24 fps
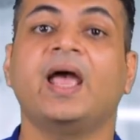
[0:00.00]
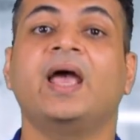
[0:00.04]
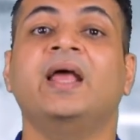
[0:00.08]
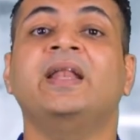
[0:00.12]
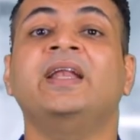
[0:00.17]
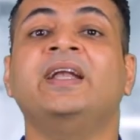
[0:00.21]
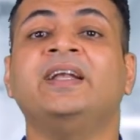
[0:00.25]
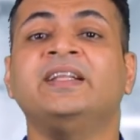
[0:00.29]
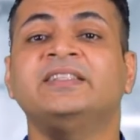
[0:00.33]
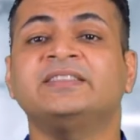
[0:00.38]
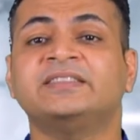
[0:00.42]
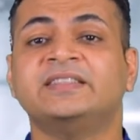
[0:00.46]

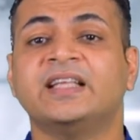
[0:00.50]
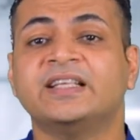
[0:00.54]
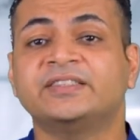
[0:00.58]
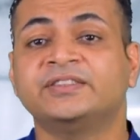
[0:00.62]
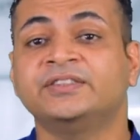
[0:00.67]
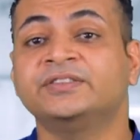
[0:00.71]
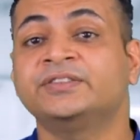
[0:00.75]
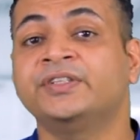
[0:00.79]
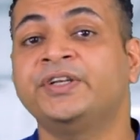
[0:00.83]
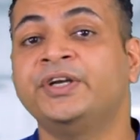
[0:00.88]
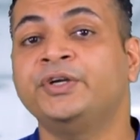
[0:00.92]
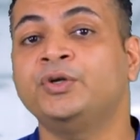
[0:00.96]
and it is
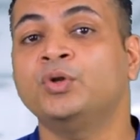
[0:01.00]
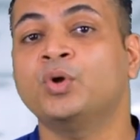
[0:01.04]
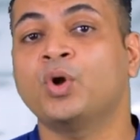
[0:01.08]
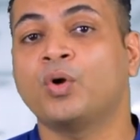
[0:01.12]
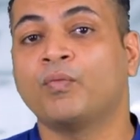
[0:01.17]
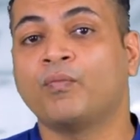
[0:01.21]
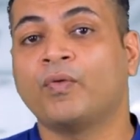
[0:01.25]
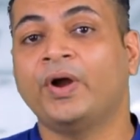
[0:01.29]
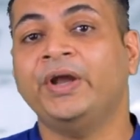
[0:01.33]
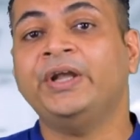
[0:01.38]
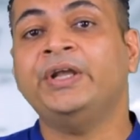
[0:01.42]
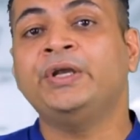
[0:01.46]
necessary to
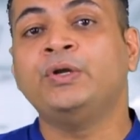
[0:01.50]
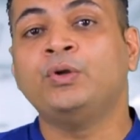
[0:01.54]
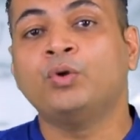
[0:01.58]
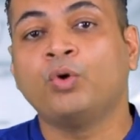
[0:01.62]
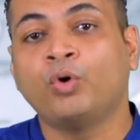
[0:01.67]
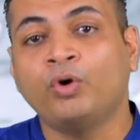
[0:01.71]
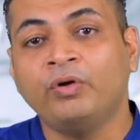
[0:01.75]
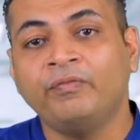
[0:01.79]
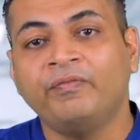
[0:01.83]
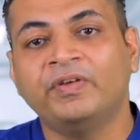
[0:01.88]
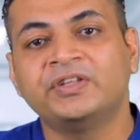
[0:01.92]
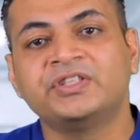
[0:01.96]
avoid
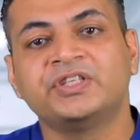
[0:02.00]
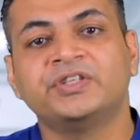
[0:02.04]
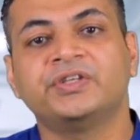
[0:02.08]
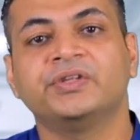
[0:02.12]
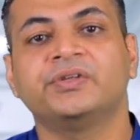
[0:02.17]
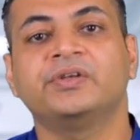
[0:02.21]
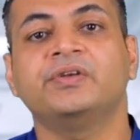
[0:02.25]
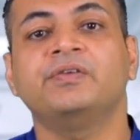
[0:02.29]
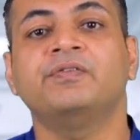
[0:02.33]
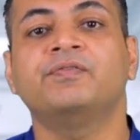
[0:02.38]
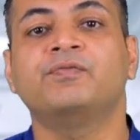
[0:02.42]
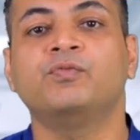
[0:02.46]

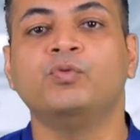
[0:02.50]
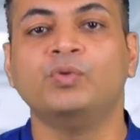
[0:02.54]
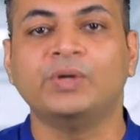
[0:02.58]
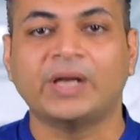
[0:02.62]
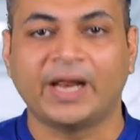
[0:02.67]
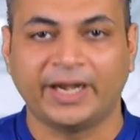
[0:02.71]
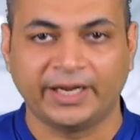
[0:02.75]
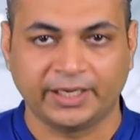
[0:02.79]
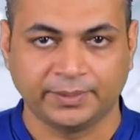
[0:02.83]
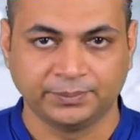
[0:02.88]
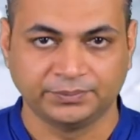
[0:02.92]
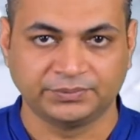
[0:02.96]
non-vegetarian food
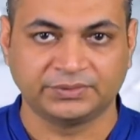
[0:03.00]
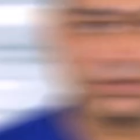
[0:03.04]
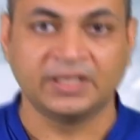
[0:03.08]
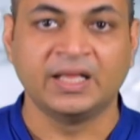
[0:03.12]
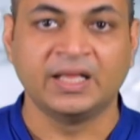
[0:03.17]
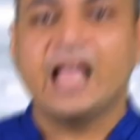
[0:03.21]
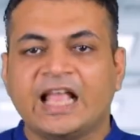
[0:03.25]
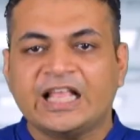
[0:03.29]
items.